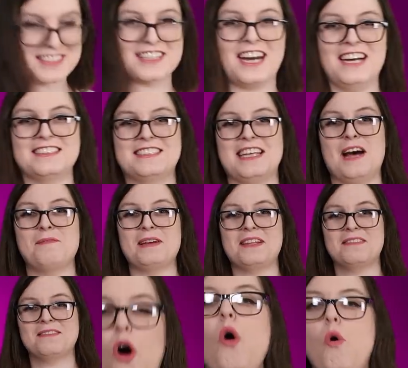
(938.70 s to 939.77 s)
God damn it.
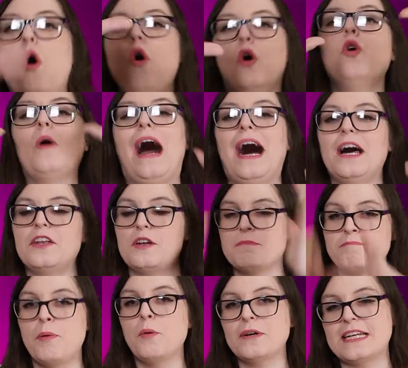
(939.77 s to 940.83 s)
Oh,
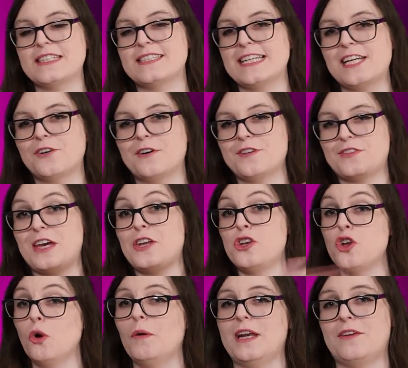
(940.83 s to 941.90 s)
and bonus secret that
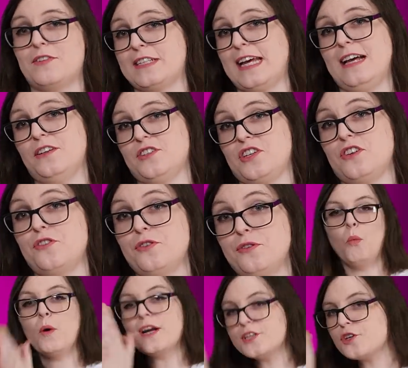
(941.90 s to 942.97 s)
no one ever tells you.
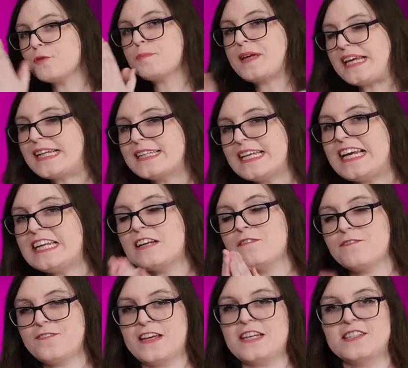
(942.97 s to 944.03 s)
When you're painting
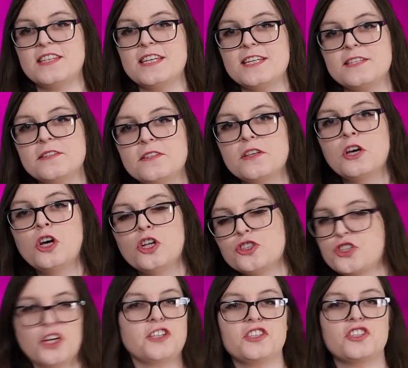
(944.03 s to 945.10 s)
faces,
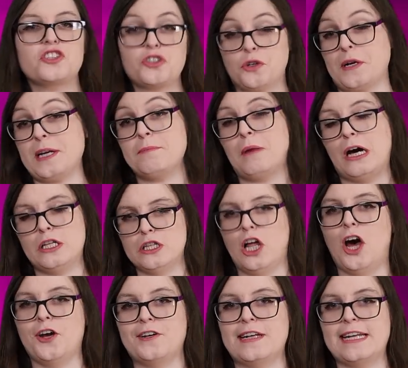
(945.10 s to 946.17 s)
just scream
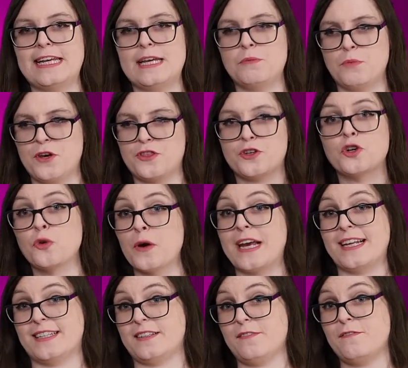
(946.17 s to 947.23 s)
loudly with
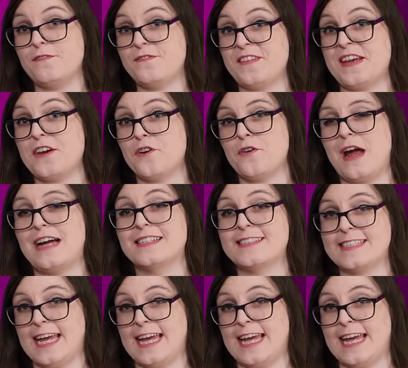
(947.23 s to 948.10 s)
great fear and